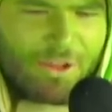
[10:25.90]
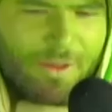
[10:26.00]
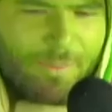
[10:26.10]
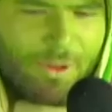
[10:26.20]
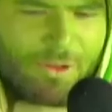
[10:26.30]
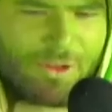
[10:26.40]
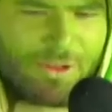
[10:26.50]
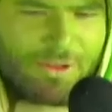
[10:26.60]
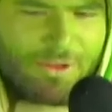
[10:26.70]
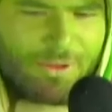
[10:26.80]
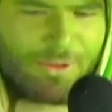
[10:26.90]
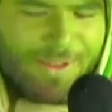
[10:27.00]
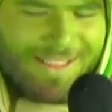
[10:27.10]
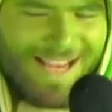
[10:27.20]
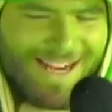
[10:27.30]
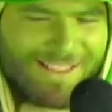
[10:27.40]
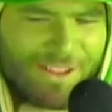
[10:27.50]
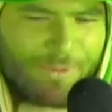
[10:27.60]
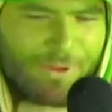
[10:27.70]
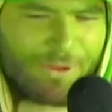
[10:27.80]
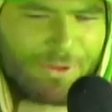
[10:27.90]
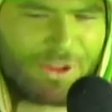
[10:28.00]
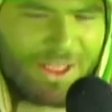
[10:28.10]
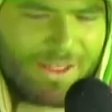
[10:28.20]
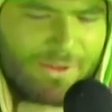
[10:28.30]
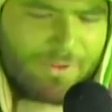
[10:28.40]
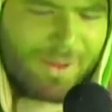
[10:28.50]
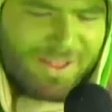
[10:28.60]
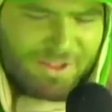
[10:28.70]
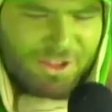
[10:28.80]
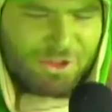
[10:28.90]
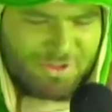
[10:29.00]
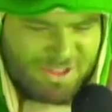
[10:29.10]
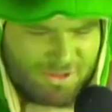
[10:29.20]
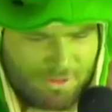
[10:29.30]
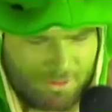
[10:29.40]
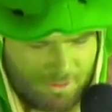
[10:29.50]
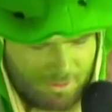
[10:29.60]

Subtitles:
a person who is acting with your child's best interest.